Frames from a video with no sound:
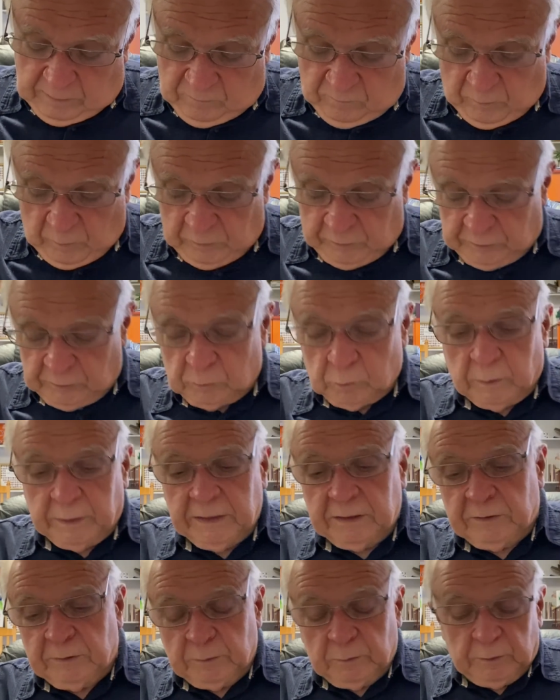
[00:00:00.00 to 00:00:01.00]
Verses
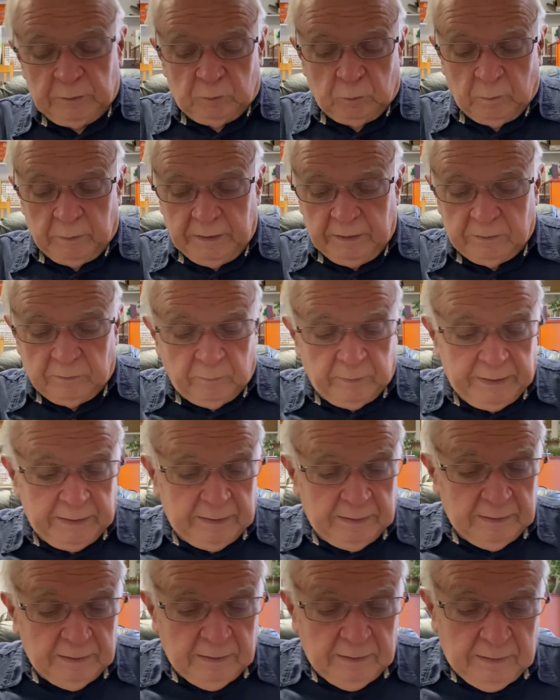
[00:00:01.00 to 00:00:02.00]
22 and
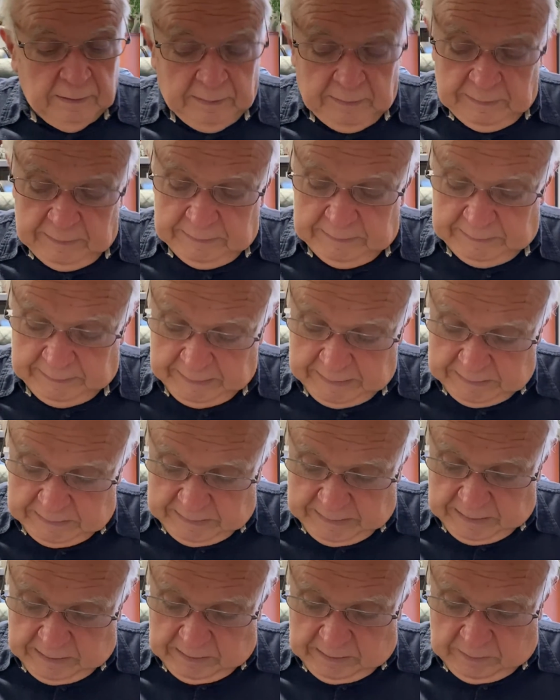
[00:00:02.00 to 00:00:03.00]
23, it says
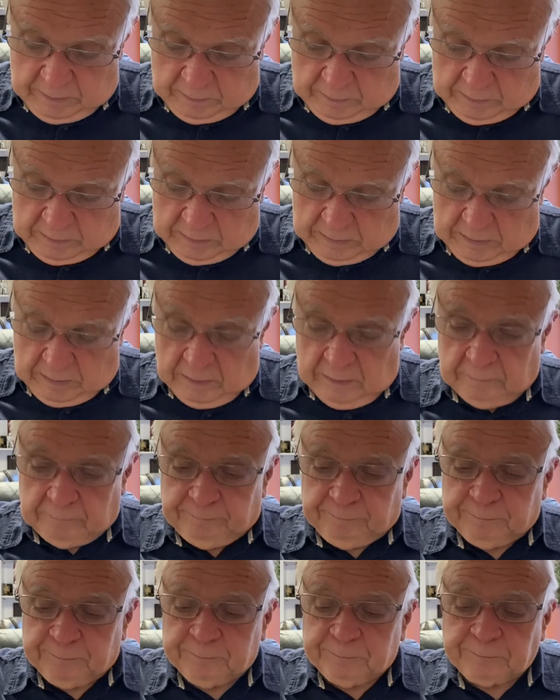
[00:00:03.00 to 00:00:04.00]
that,
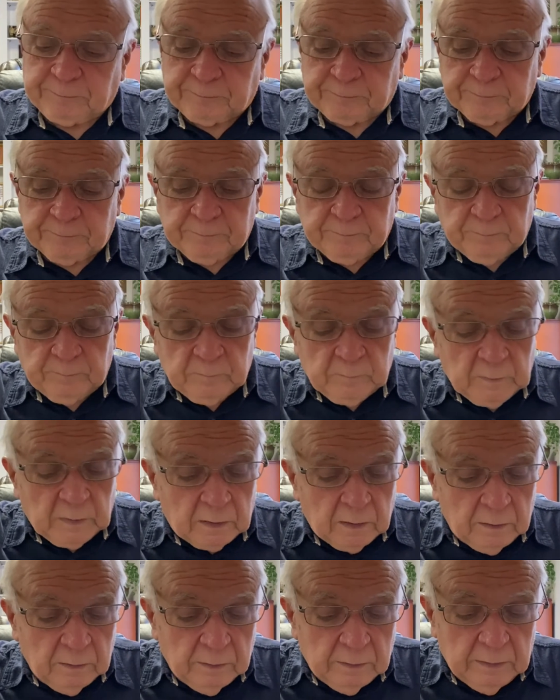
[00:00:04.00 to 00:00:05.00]
and
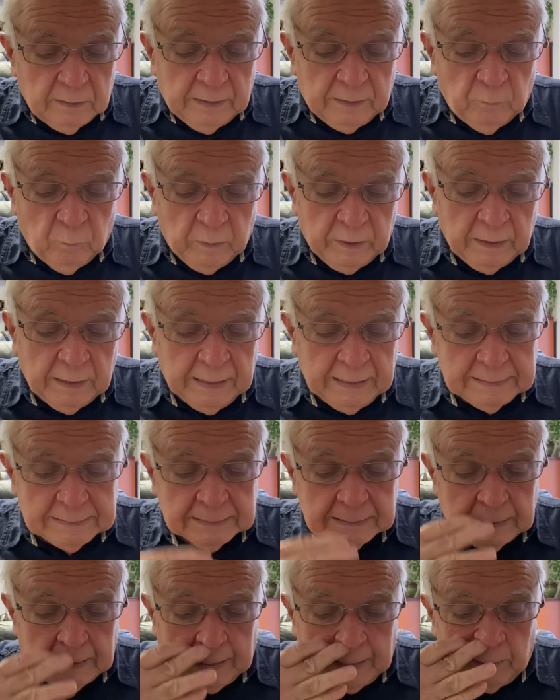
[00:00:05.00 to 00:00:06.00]
when
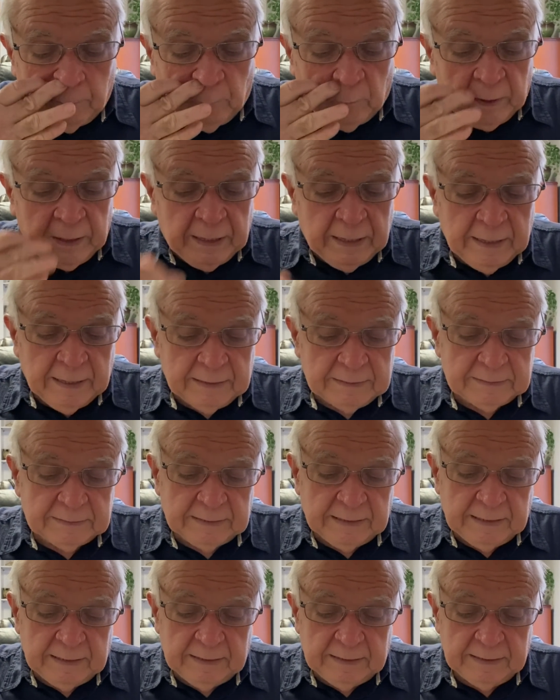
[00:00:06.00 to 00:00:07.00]
he had
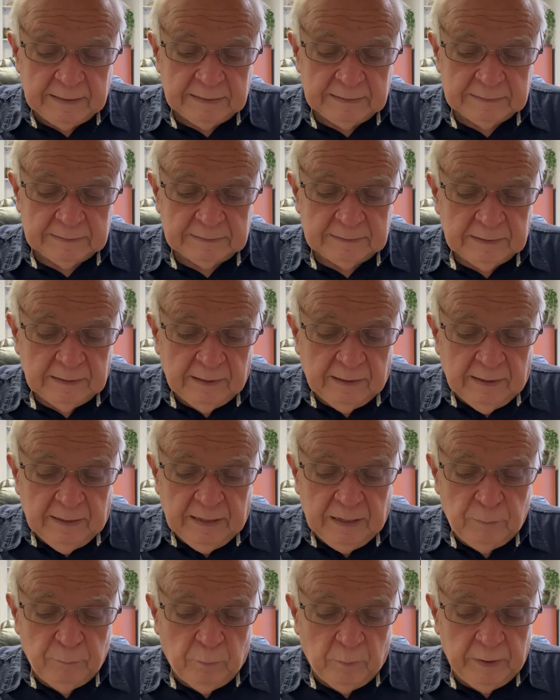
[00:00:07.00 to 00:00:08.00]
said this,
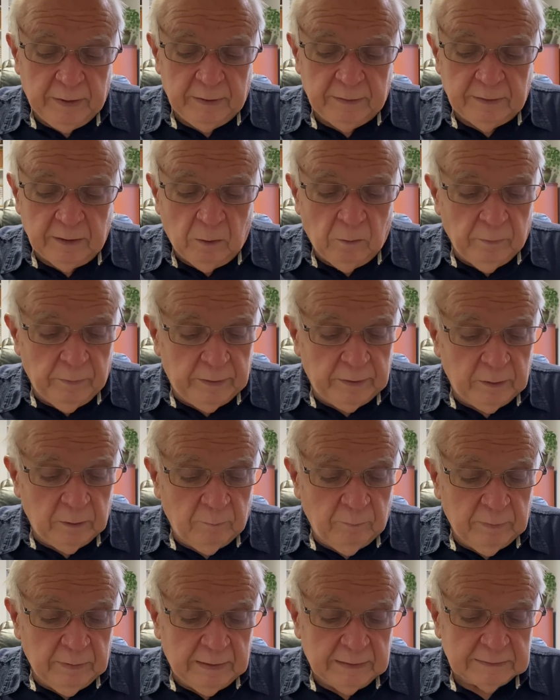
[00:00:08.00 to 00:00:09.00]
he breathed on
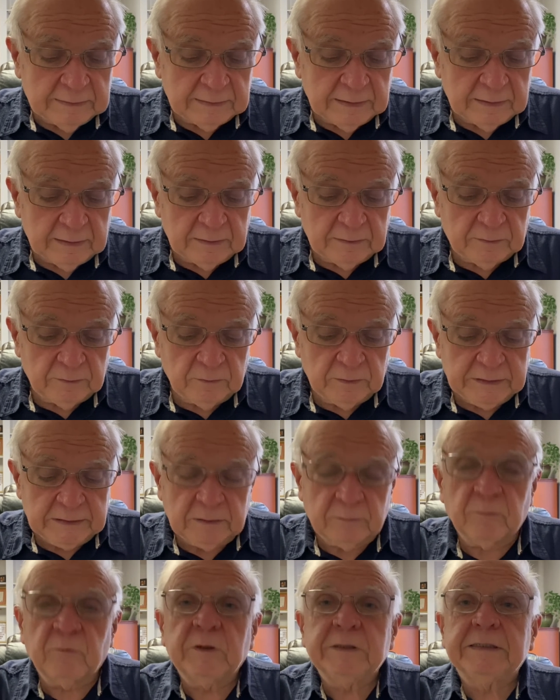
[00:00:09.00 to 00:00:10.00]
them and said unto
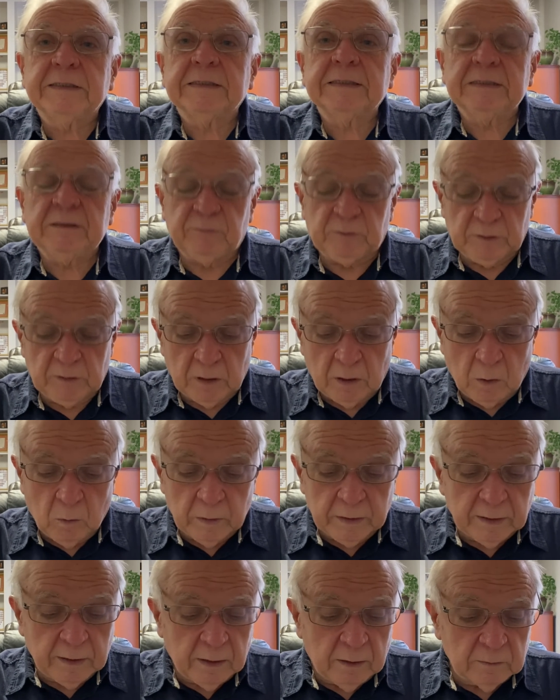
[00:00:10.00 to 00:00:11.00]
them, receive you the
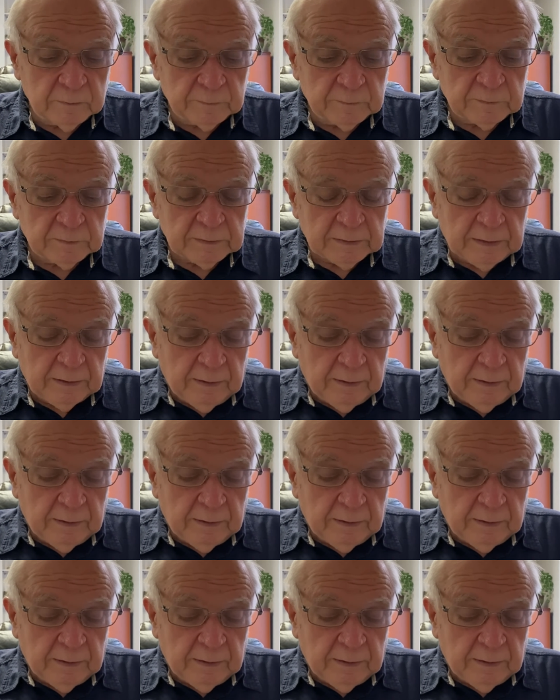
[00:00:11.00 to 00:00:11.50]
Holy Ghost.